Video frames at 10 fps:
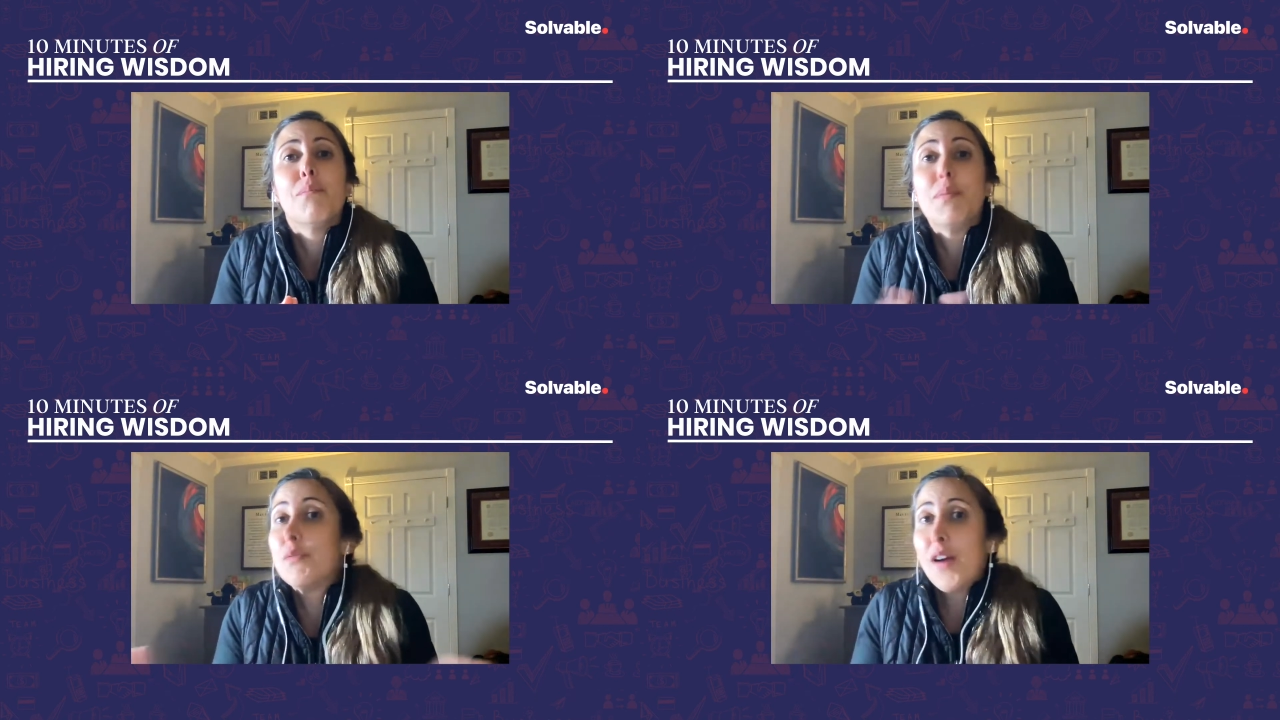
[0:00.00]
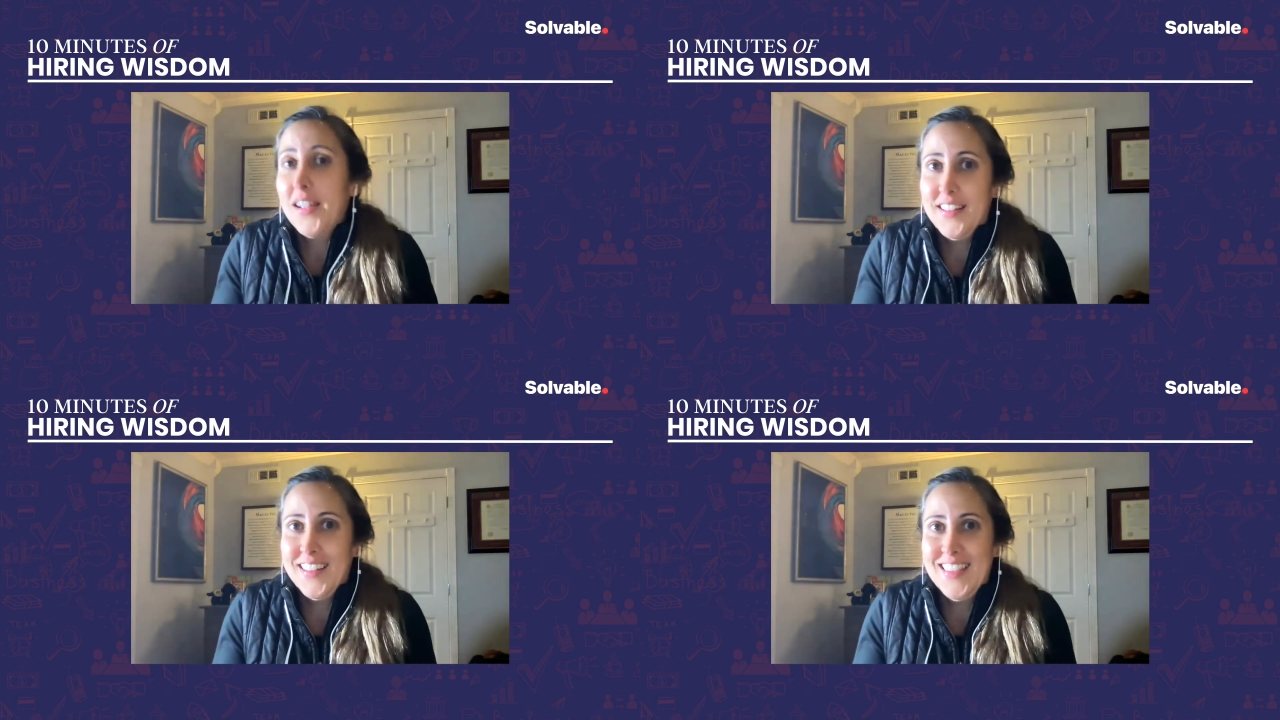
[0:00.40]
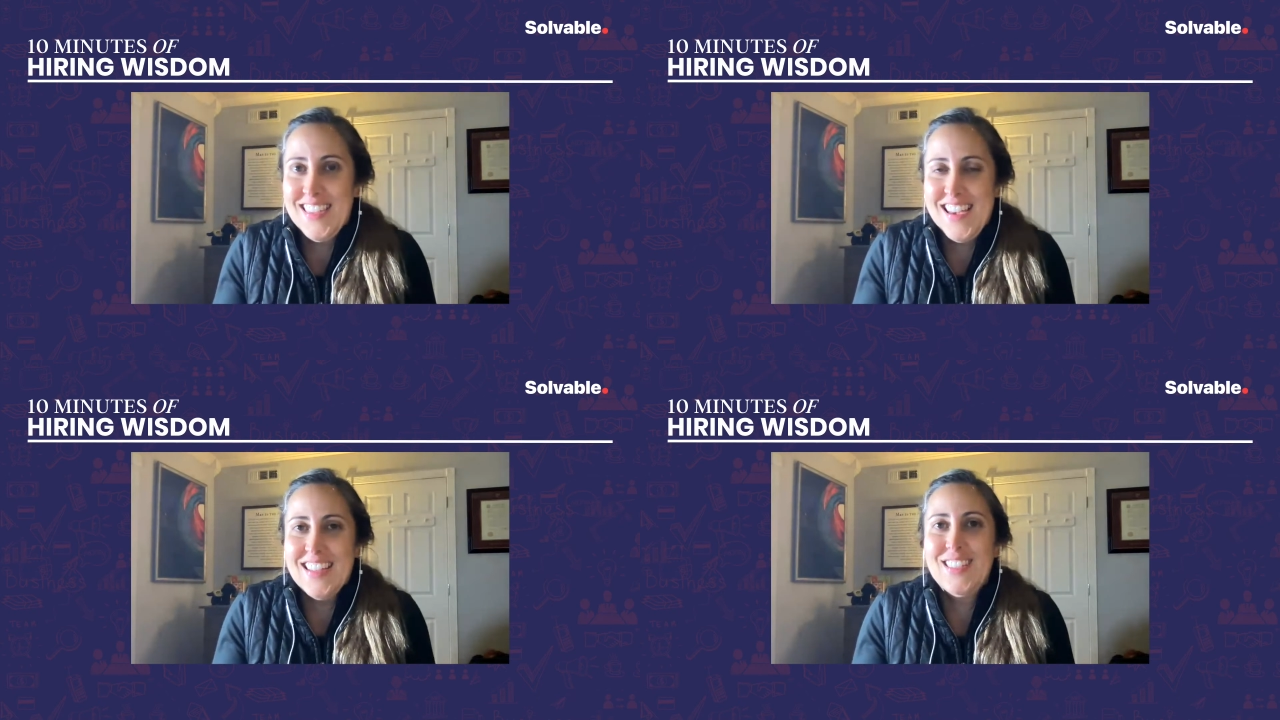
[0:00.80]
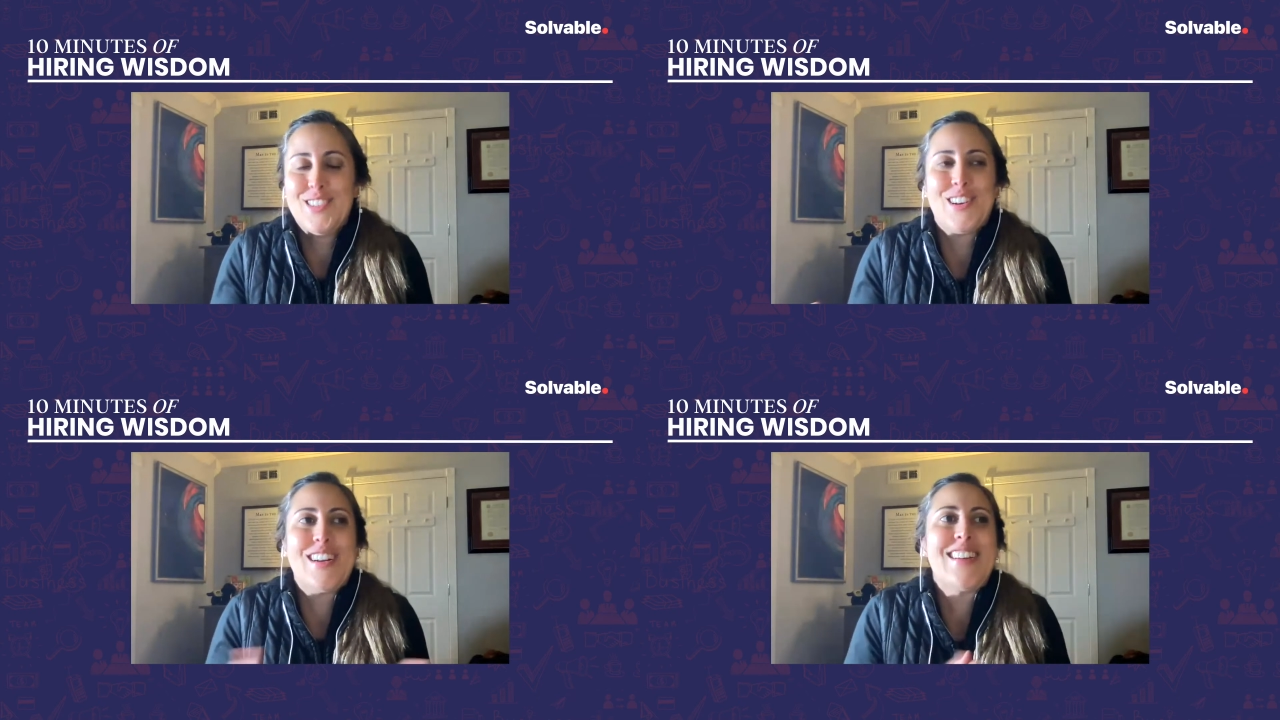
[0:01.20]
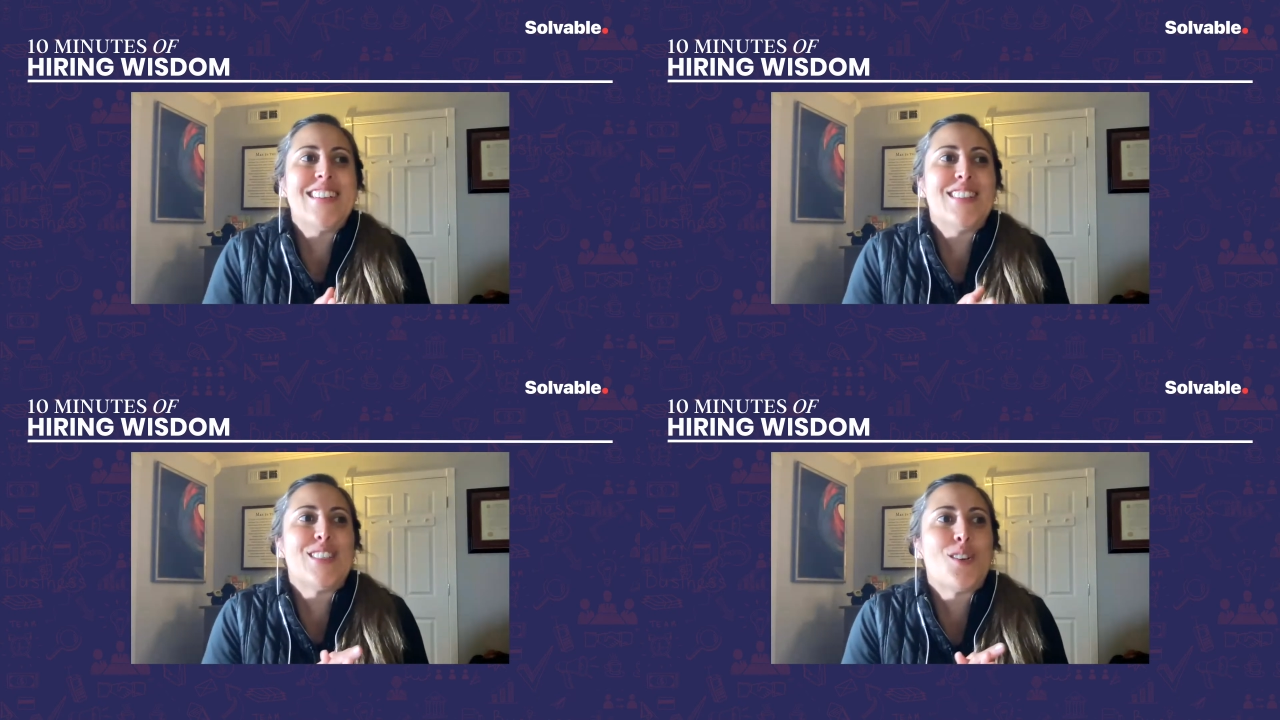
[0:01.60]
be right in the end right
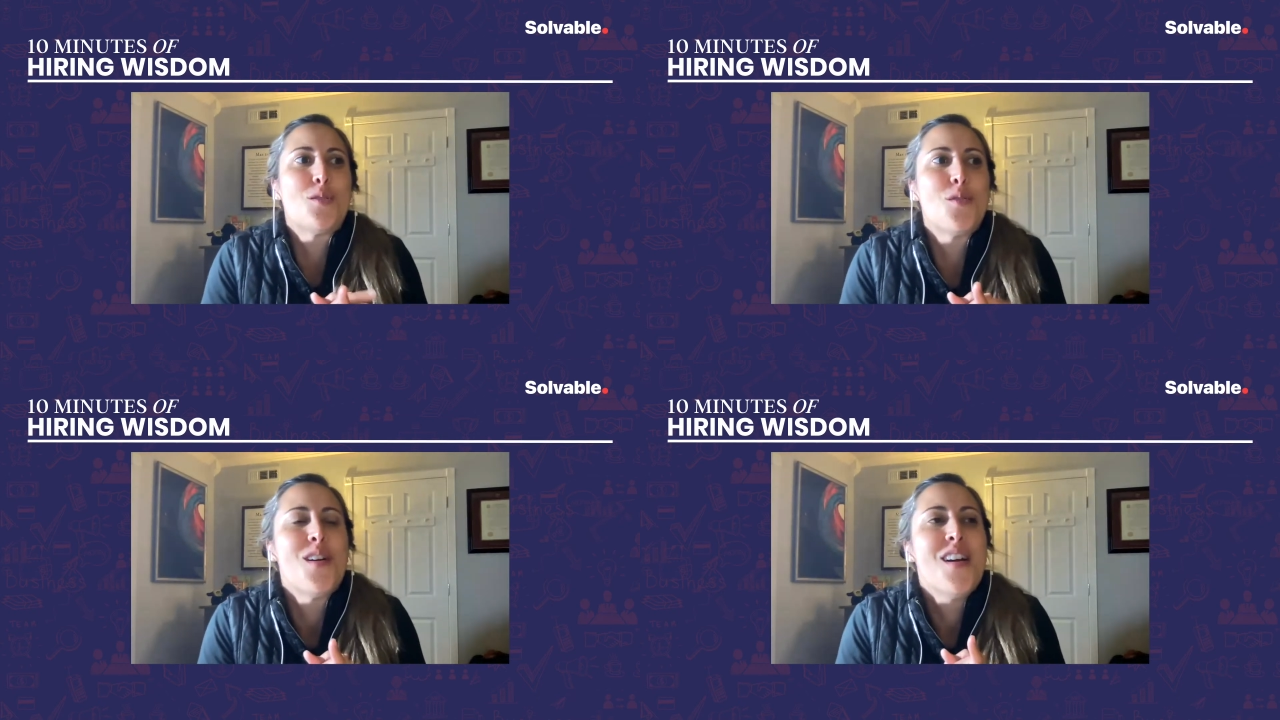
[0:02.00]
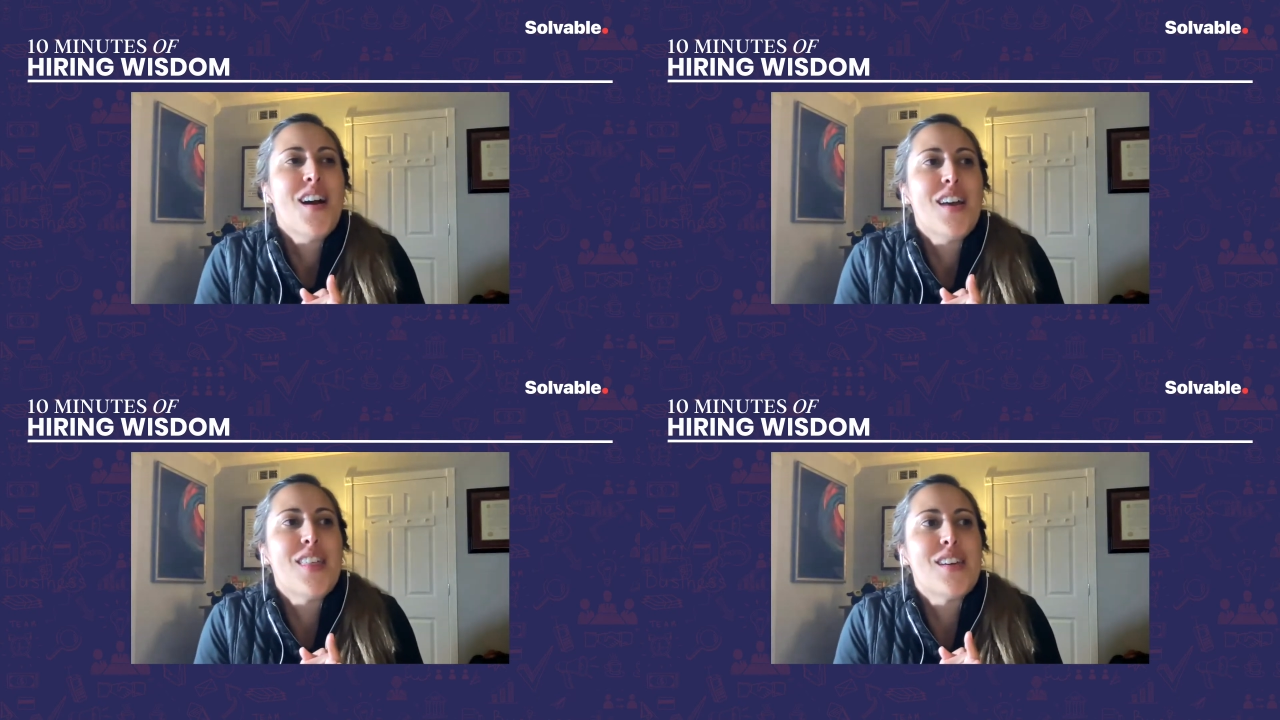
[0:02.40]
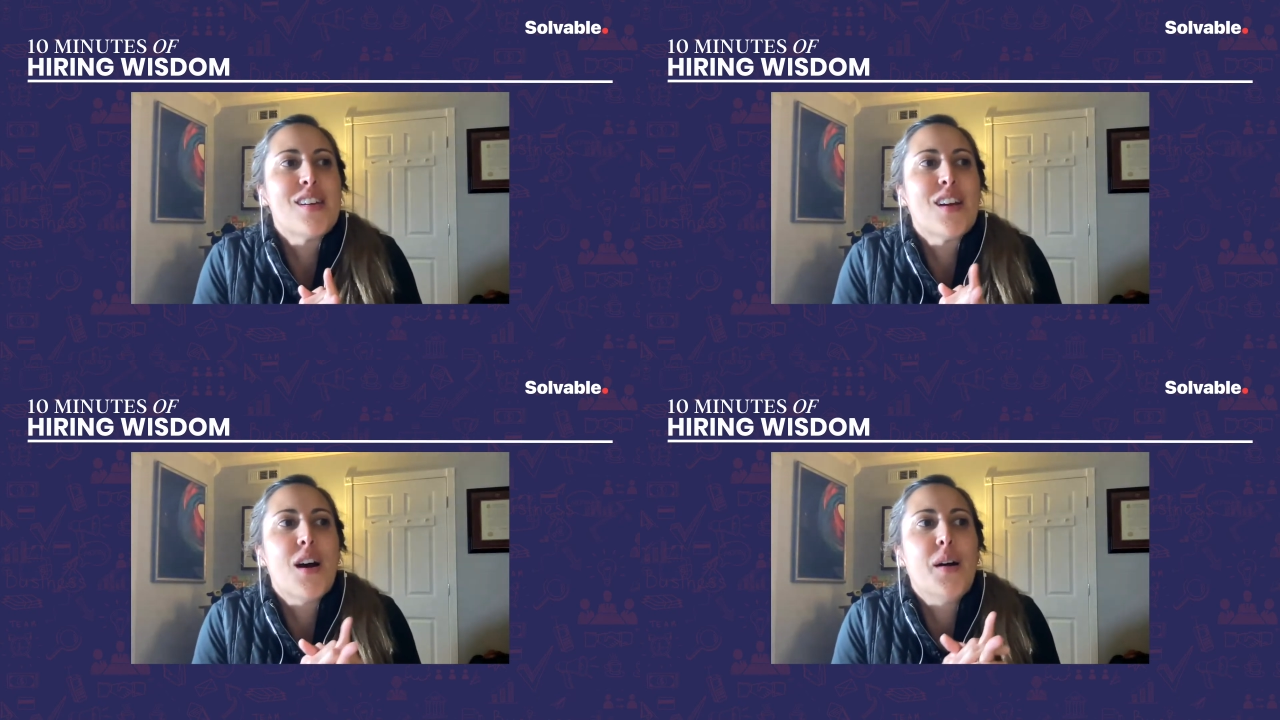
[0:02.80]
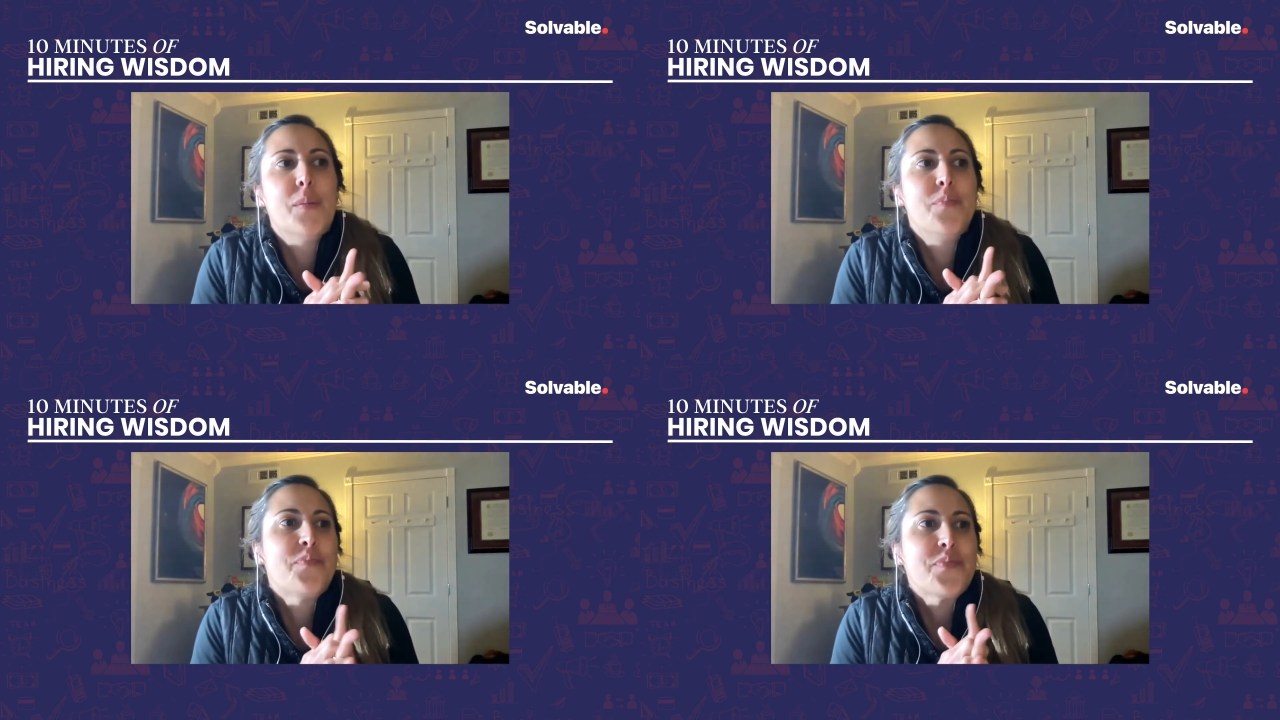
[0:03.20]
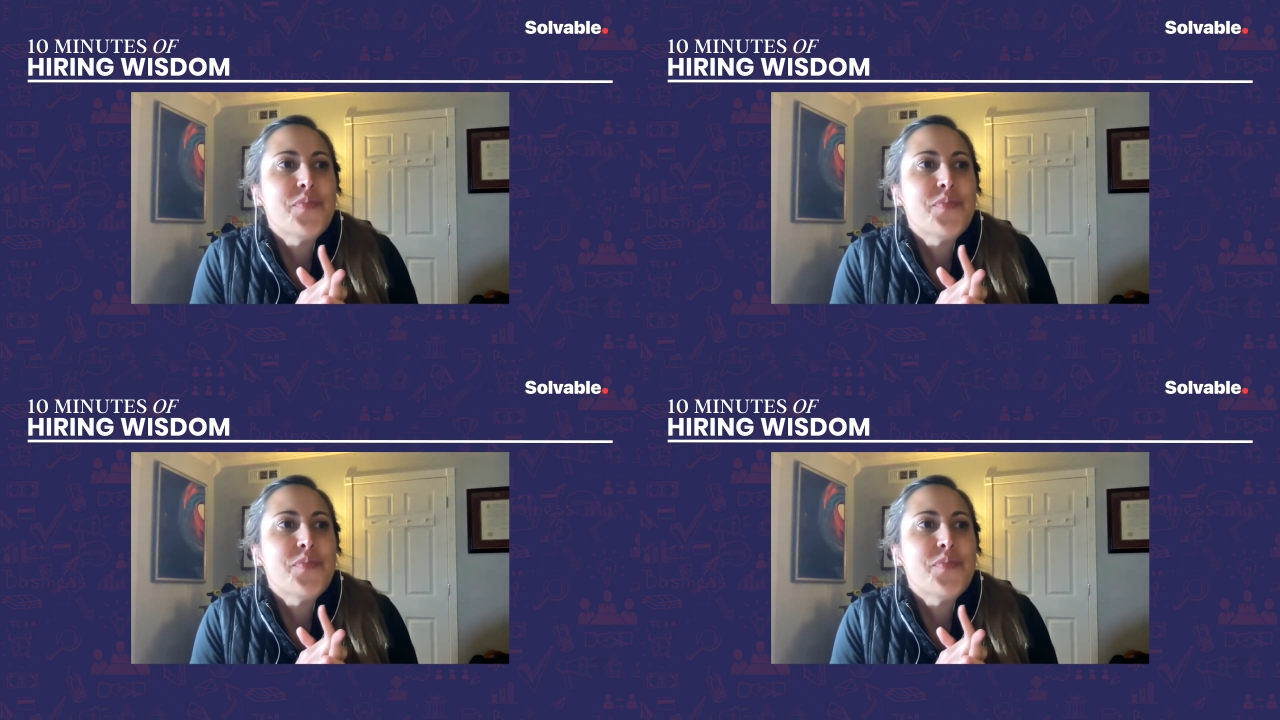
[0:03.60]
and so i think um,